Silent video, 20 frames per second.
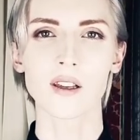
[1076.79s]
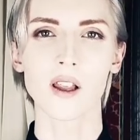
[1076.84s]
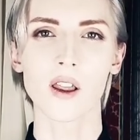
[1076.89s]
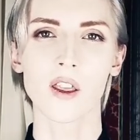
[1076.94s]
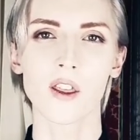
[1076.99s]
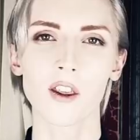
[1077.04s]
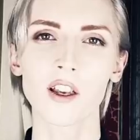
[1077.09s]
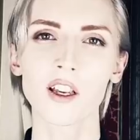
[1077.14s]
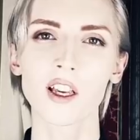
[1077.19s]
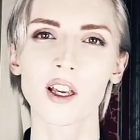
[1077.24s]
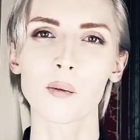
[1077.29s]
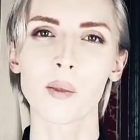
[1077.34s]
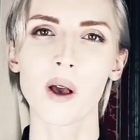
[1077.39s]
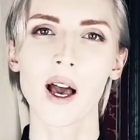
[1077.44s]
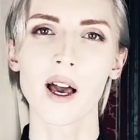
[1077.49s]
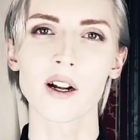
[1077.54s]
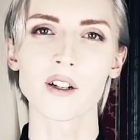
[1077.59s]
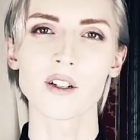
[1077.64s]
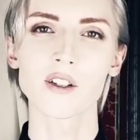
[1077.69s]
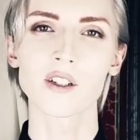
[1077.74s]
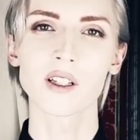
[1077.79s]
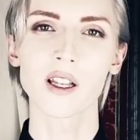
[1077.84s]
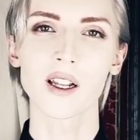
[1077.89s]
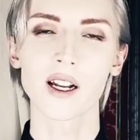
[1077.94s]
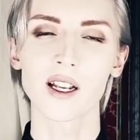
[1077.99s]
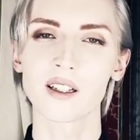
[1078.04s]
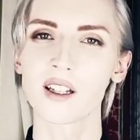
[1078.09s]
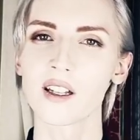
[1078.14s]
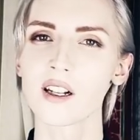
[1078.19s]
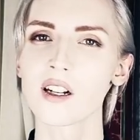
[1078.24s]
and thinking patterns that
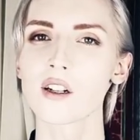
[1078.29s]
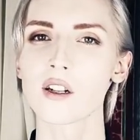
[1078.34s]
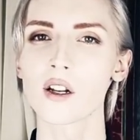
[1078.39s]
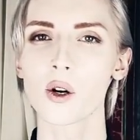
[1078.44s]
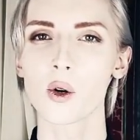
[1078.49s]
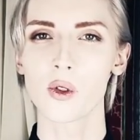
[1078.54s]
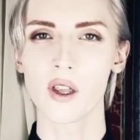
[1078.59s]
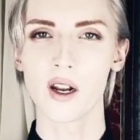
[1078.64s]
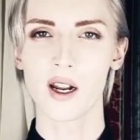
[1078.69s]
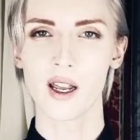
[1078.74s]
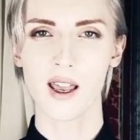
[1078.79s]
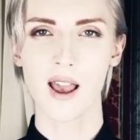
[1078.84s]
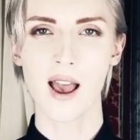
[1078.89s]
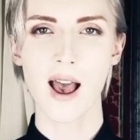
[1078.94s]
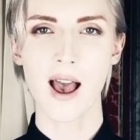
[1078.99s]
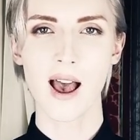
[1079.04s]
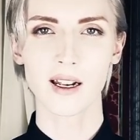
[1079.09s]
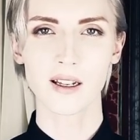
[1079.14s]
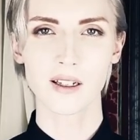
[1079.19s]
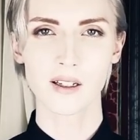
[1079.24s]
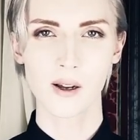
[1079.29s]
I didn't know that I had.